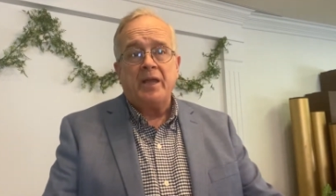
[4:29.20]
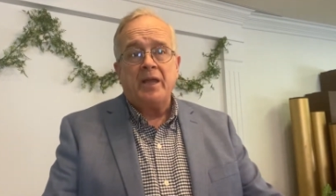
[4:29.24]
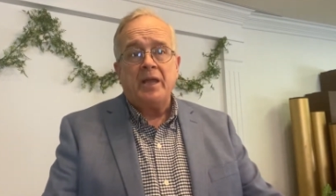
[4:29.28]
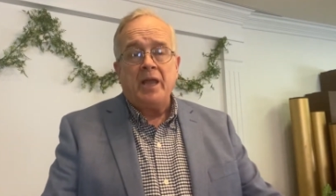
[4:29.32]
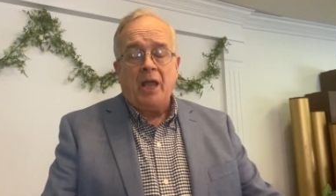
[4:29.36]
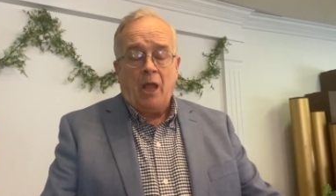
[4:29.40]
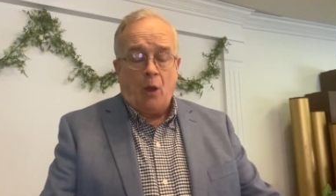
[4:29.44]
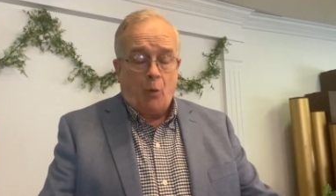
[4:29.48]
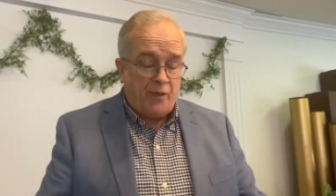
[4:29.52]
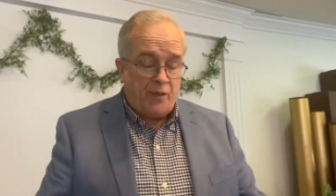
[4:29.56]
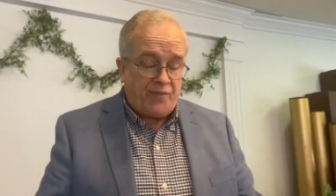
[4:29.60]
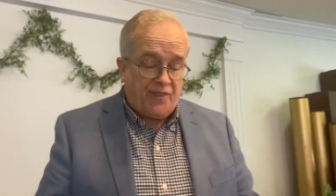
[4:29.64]

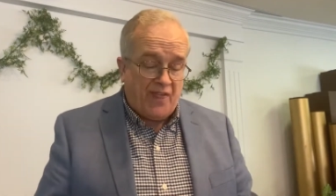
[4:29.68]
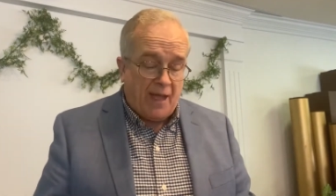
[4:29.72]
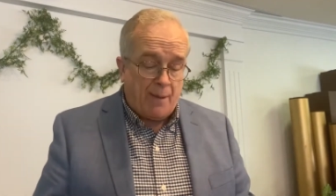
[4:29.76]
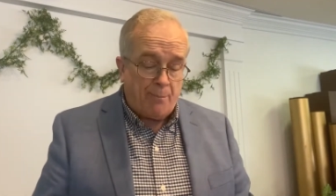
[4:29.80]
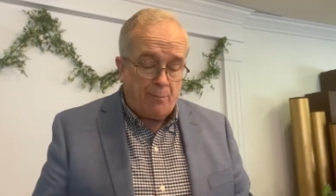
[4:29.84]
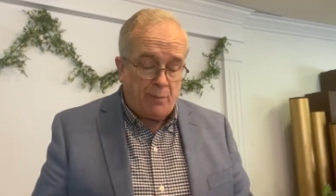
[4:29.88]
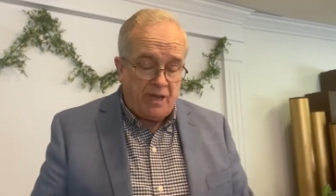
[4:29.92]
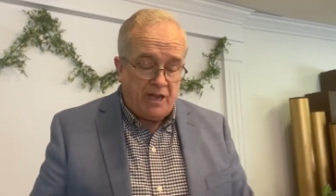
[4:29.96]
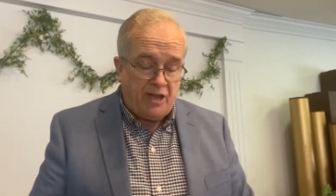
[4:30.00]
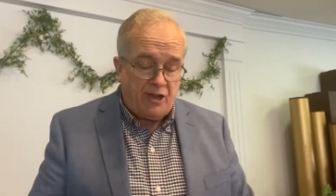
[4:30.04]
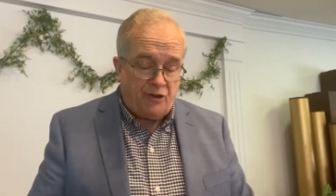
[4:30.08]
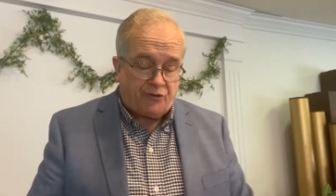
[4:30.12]
And what that
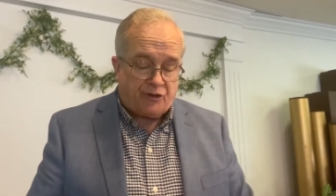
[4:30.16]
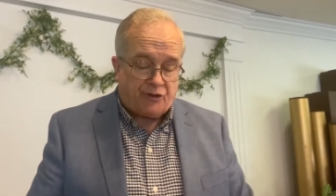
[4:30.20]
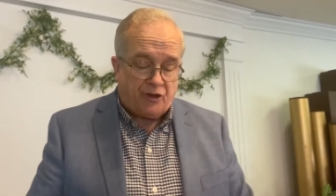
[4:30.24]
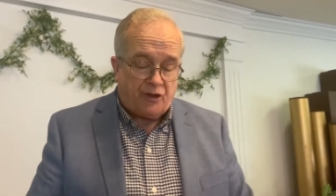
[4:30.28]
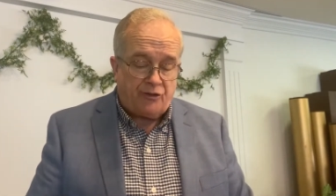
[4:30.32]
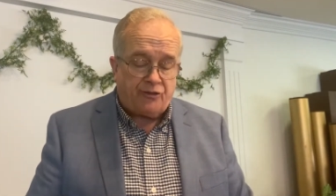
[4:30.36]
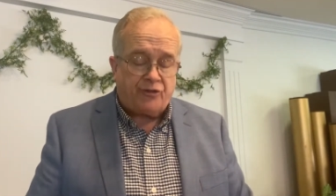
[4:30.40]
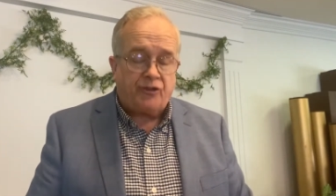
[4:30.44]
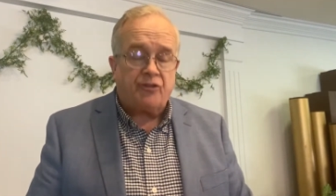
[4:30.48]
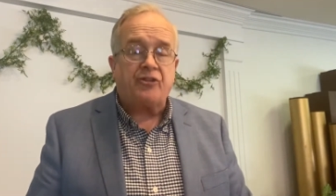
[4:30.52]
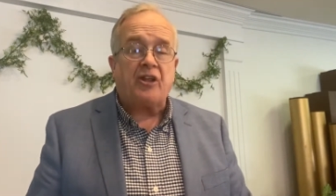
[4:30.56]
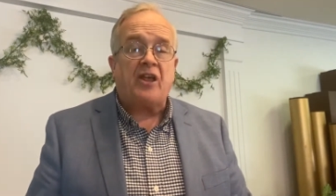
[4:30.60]
means
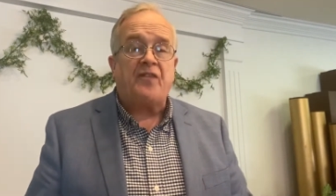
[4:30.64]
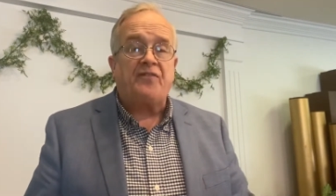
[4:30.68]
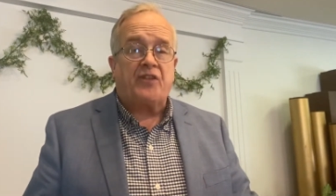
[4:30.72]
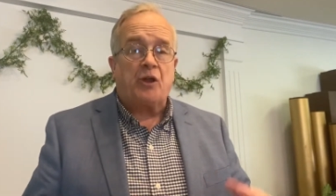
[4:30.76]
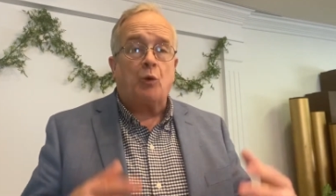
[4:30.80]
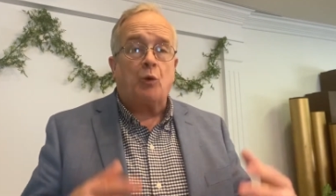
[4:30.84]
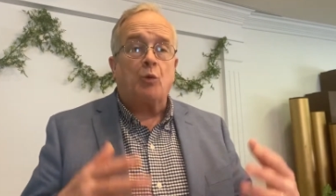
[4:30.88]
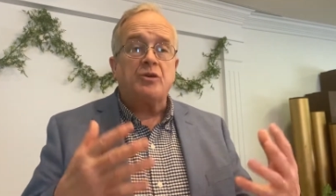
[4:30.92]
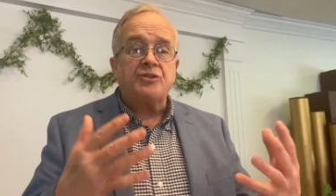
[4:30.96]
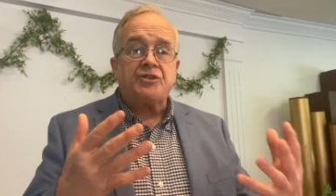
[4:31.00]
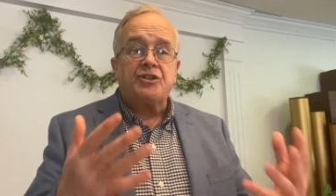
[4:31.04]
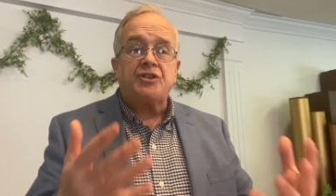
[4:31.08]
is, is that there
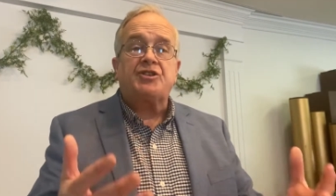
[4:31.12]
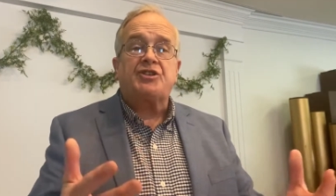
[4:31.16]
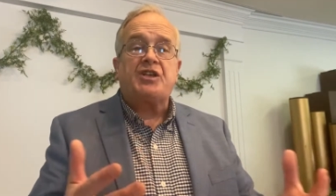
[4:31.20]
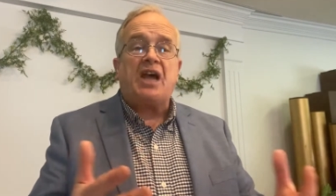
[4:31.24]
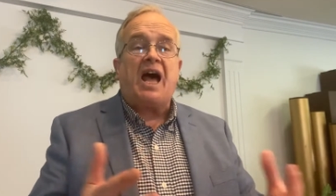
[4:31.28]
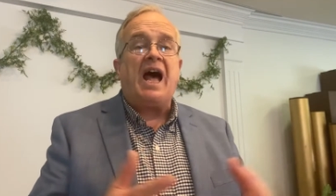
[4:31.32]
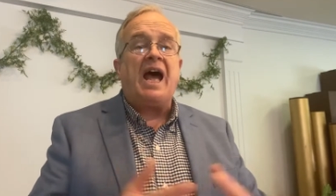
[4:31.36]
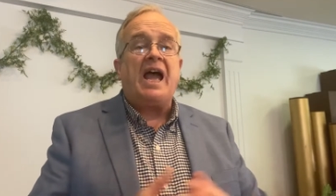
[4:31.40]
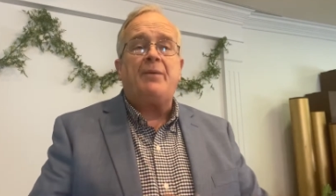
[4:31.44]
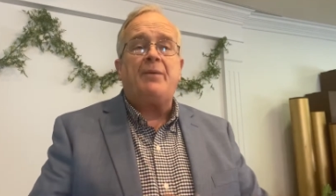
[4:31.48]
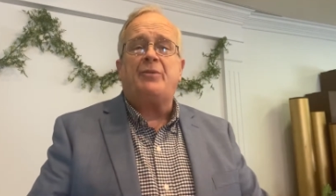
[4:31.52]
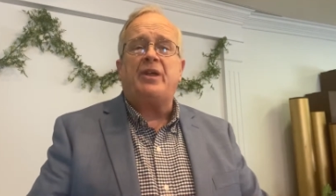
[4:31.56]
was a
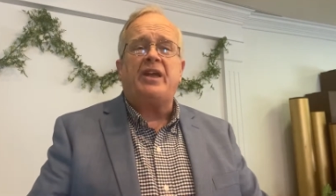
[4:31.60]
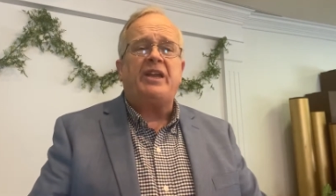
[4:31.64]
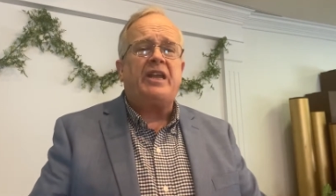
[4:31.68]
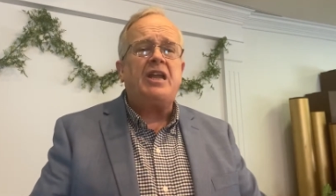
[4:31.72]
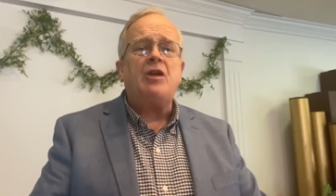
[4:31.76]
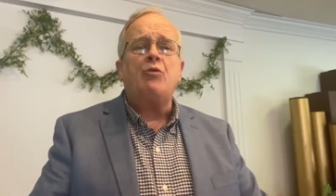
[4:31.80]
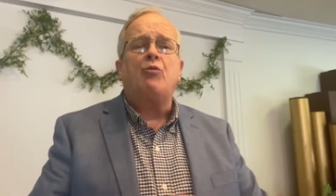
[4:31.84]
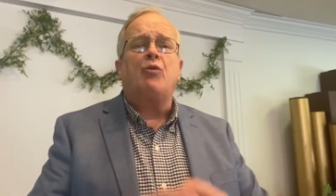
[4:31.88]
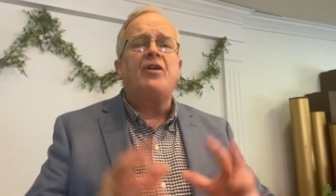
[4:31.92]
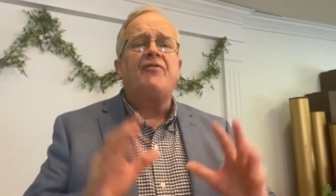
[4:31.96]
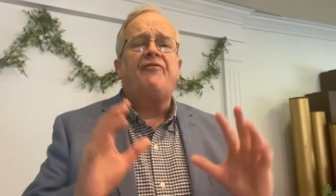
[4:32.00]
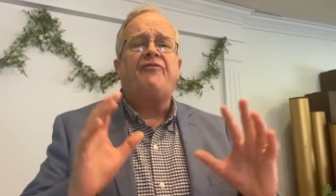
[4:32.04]
time that he
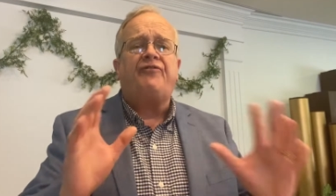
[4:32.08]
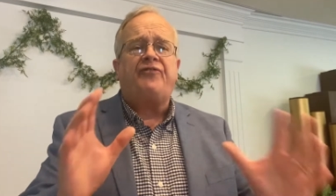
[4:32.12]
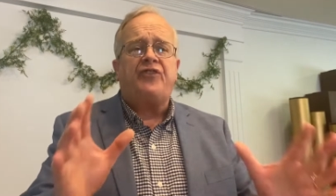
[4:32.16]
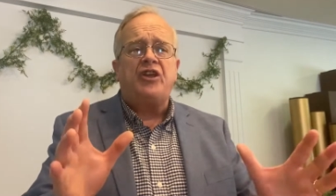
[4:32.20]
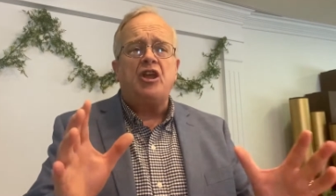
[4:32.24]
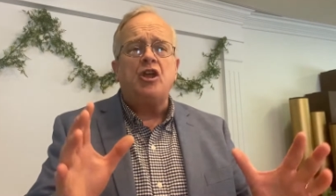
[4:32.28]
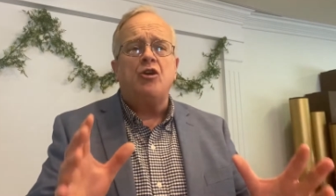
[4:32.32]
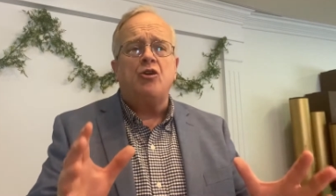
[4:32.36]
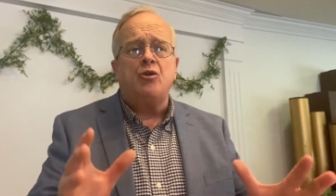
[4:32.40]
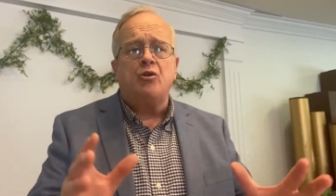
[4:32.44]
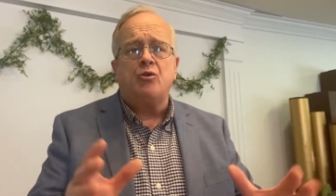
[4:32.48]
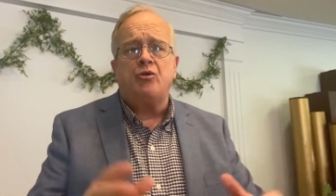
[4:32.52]

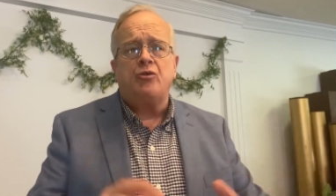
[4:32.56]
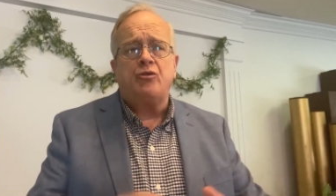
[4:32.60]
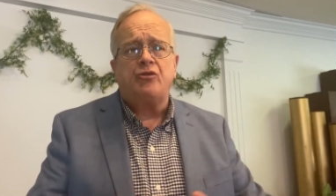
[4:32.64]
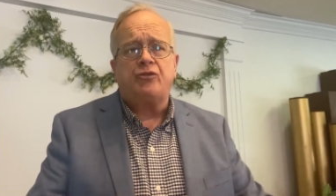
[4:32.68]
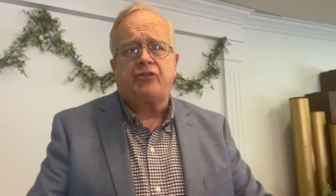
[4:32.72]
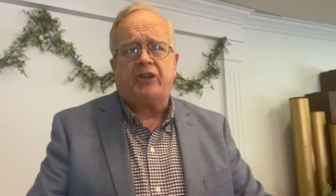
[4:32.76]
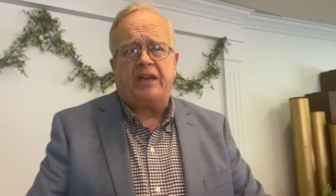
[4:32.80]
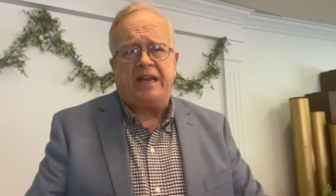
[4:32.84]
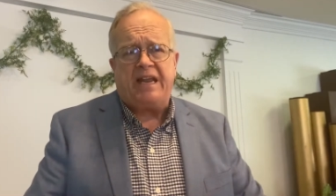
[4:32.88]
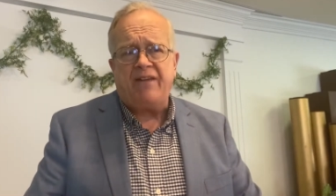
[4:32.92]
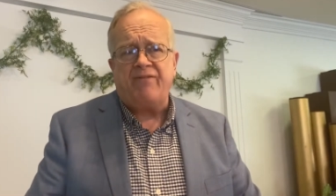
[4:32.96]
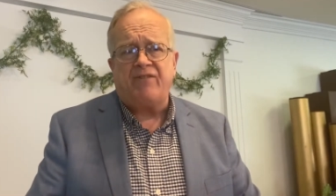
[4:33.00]

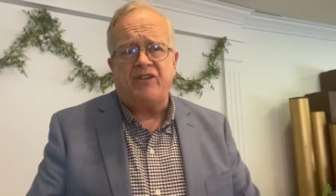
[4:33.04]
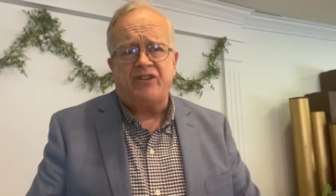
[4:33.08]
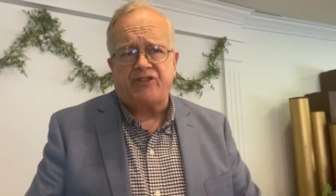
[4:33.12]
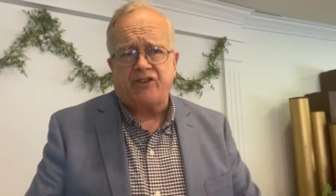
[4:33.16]
refused even